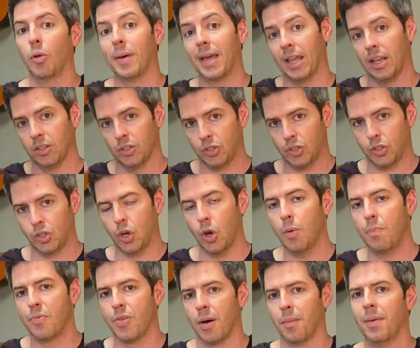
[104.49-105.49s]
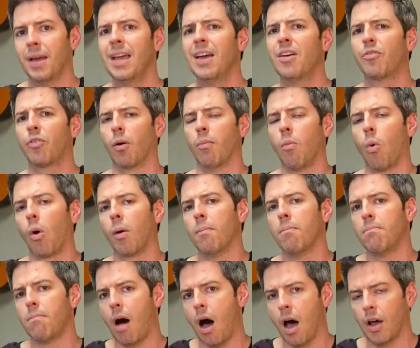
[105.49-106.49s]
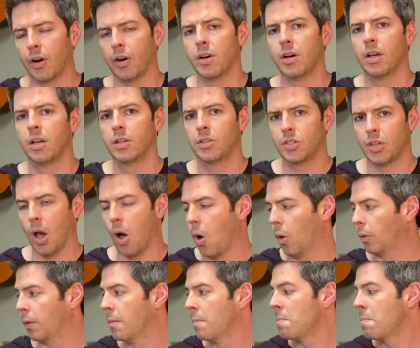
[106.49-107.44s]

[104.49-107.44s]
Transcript: bit and scoop them for a more modern tone.